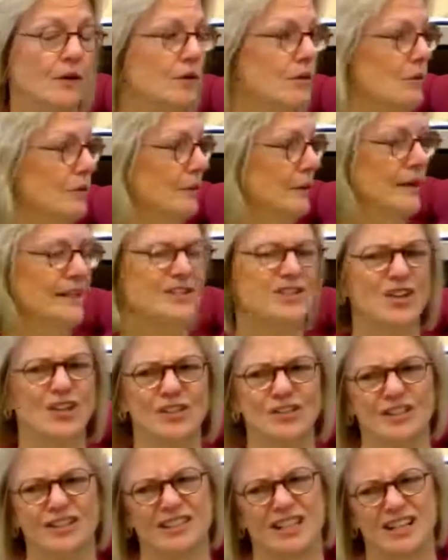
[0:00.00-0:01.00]
Oh, I
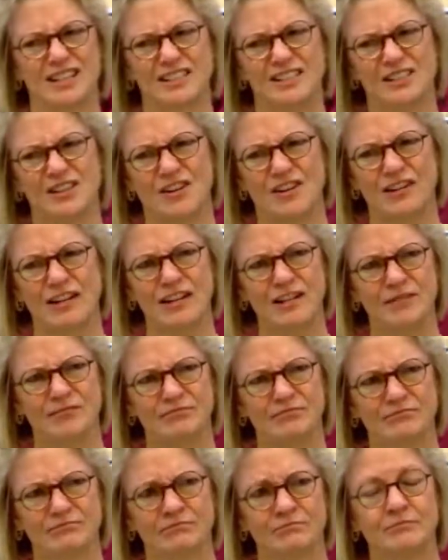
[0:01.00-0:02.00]
talked a lot, sorry.
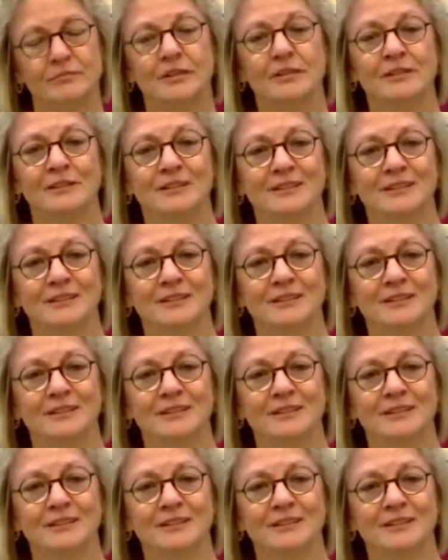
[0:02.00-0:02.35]
it